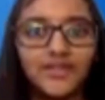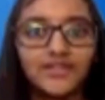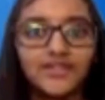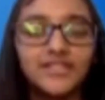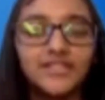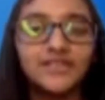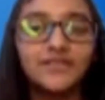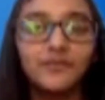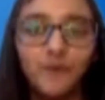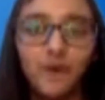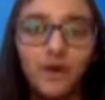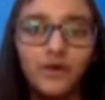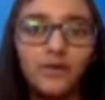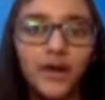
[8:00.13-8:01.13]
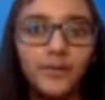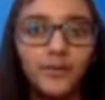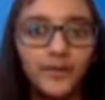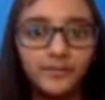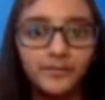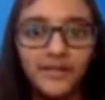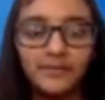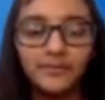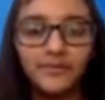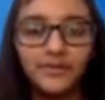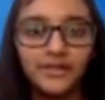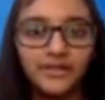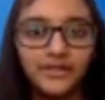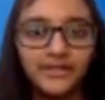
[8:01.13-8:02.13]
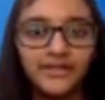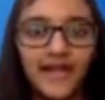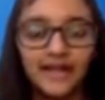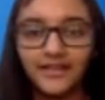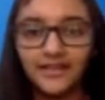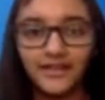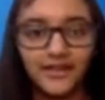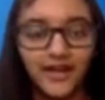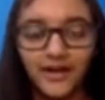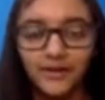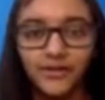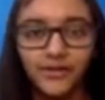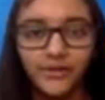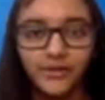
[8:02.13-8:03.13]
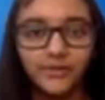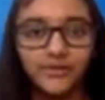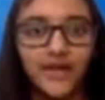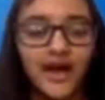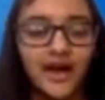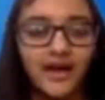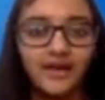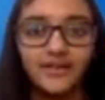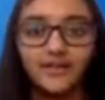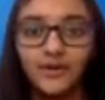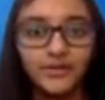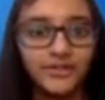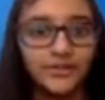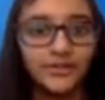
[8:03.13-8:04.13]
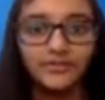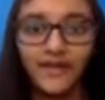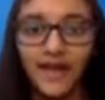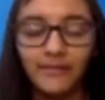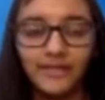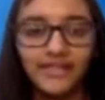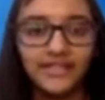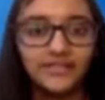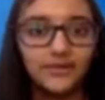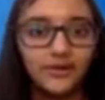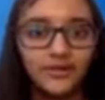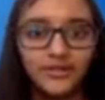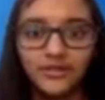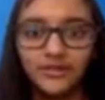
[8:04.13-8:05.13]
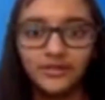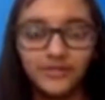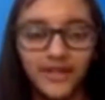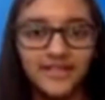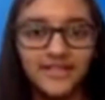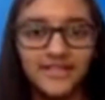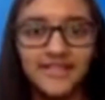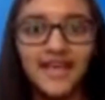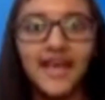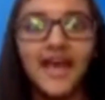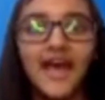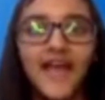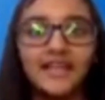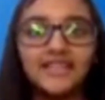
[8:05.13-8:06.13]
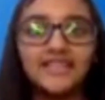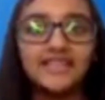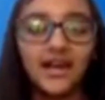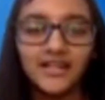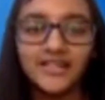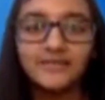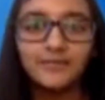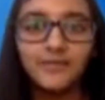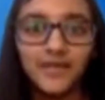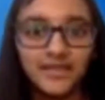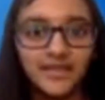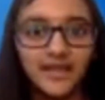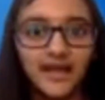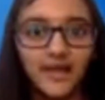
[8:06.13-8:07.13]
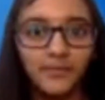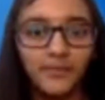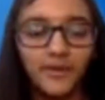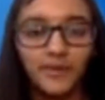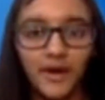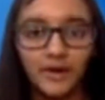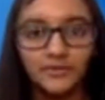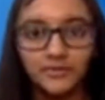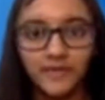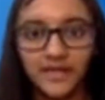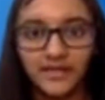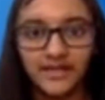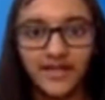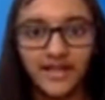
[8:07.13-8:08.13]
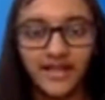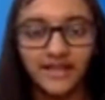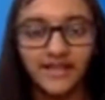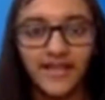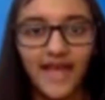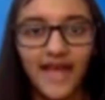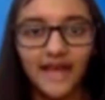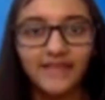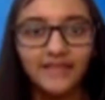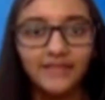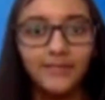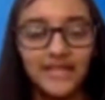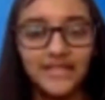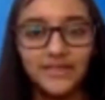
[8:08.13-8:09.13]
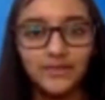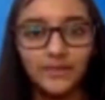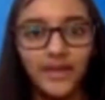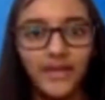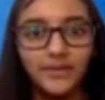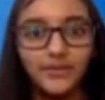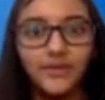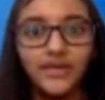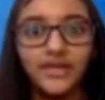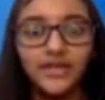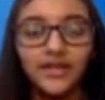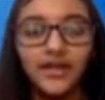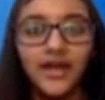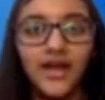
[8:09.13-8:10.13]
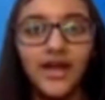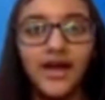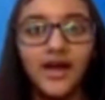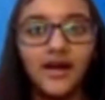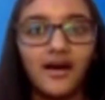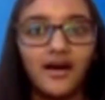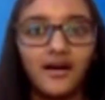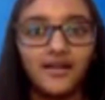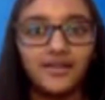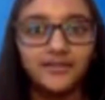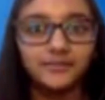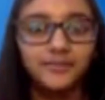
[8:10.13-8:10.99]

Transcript: just follow up on people that are around you. Talk to your family, talk to your friends, and start speaking up about mental health. And the best way you can be a